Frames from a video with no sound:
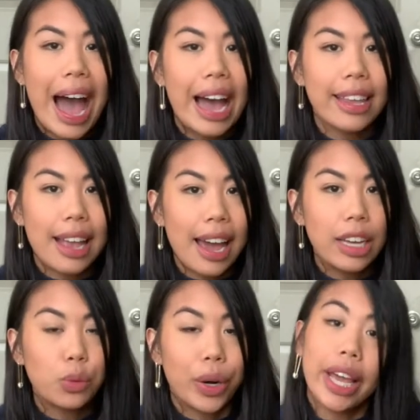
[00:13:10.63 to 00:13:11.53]
At
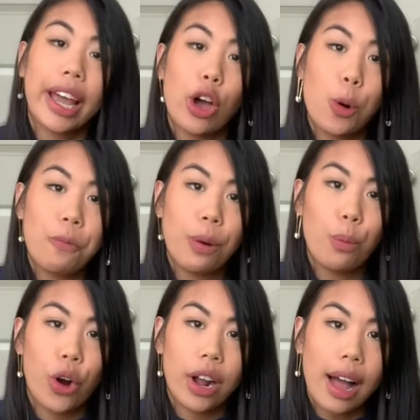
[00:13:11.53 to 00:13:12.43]
night, when I get home
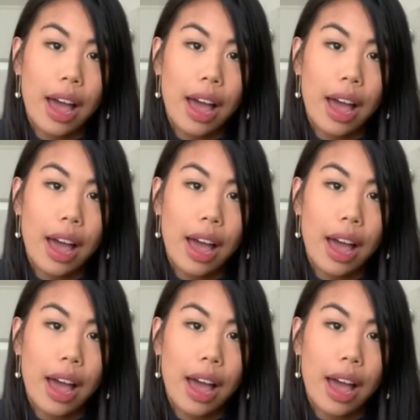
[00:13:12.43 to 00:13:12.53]
from work,